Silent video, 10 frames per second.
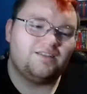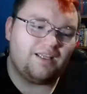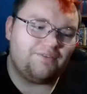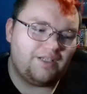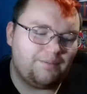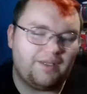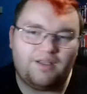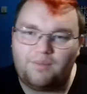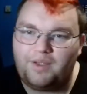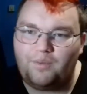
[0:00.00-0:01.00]
definitely
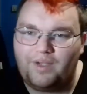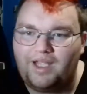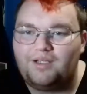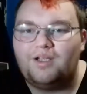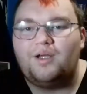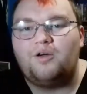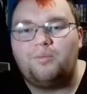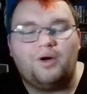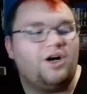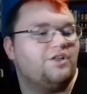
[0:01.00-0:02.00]
a bit weird,
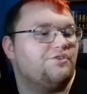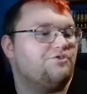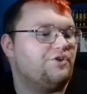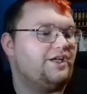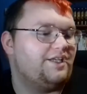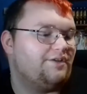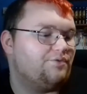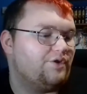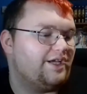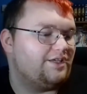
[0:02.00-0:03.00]
but the 3D
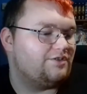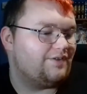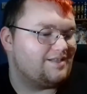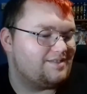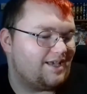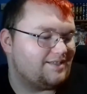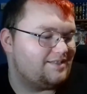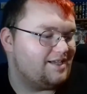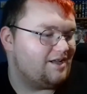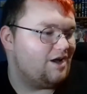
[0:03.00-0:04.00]
for it is
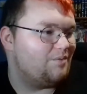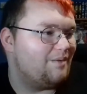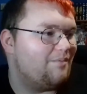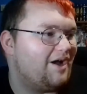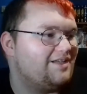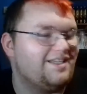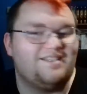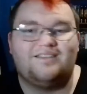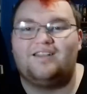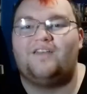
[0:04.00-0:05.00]
fantastic. When my
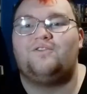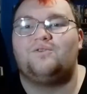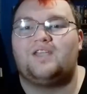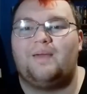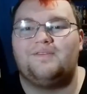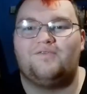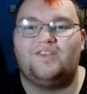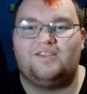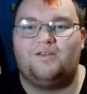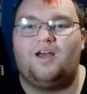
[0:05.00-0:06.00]
nieces and nephews came to
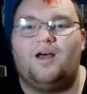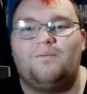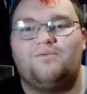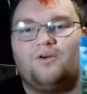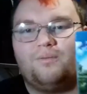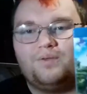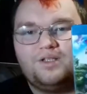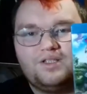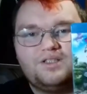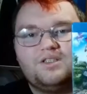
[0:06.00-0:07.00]
visit from
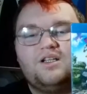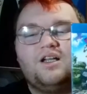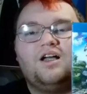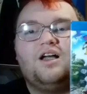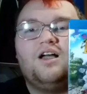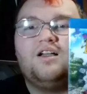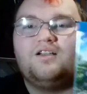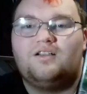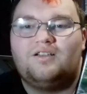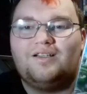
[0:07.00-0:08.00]

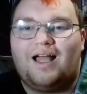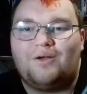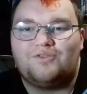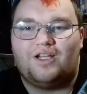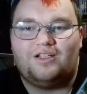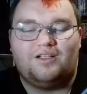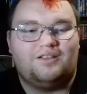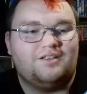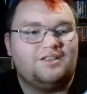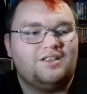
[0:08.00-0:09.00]
outside of
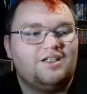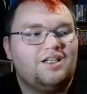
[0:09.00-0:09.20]
London,